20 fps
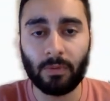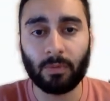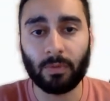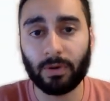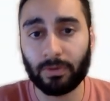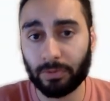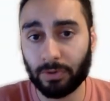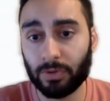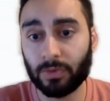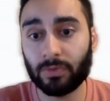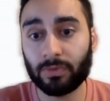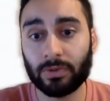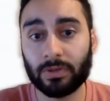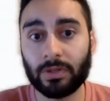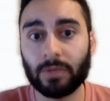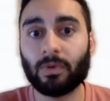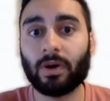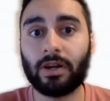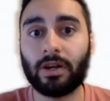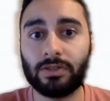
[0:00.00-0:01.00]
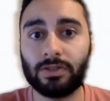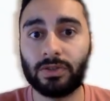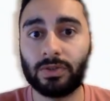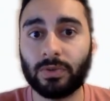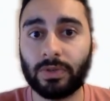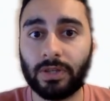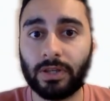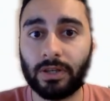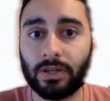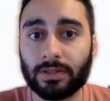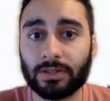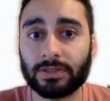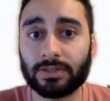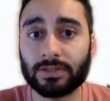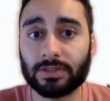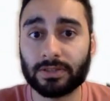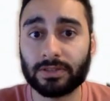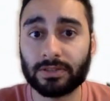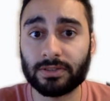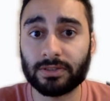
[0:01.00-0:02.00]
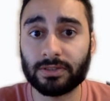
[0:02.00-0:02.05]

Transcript: What you really want to do here is to